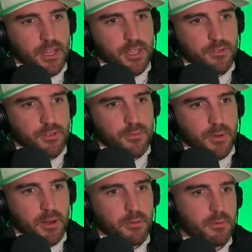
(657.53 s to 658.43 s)
you'd
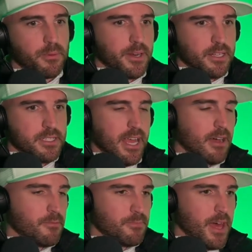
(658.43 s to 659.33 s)
probably want to
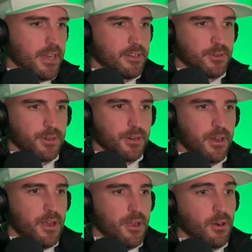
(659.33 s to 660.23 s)
scalp that or
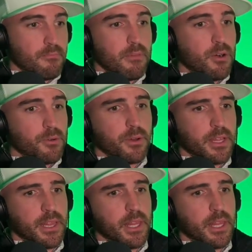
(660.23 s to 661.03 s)
mow really